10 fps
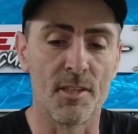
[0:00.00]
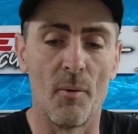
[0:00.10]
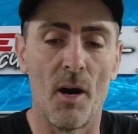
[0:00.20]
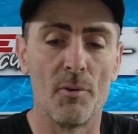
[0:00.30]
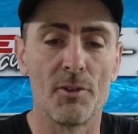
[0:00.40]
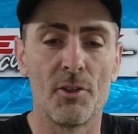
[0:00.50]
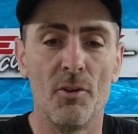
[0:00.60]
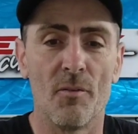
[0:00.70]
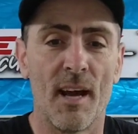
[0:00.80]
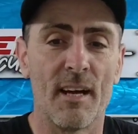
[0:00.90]
So I would
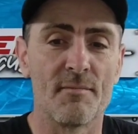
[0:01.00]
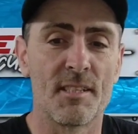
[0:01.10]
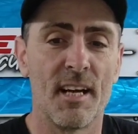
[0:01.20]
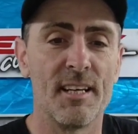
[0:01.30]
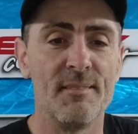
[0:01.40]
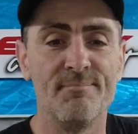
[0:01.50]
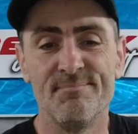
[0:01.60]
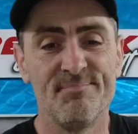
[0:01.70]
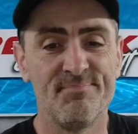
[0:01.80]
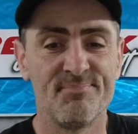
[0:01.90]
cut that, say,